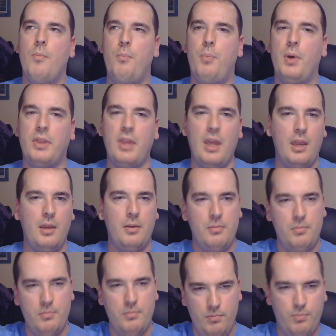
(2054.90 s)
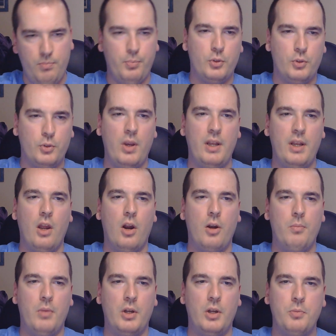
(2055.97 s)
but they portray the
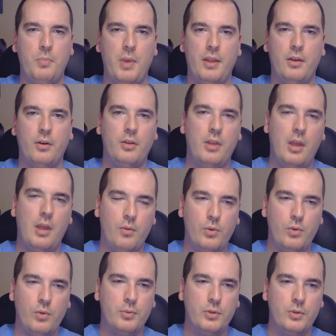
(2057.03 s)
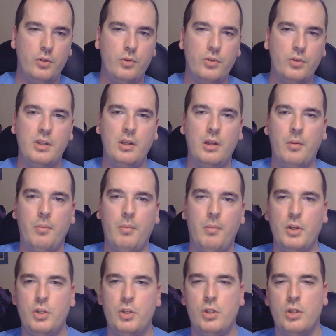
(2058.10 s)
art much better. They reproduce it in a
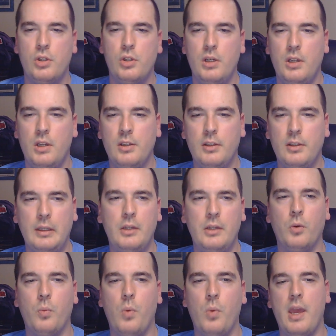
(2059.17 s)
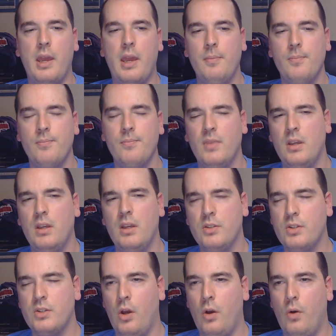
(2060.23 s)
much cleaner way.
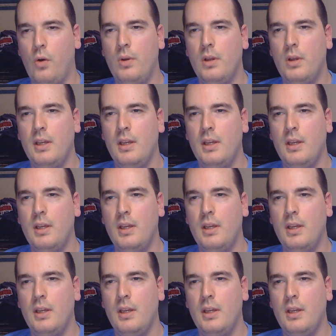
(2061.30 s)
So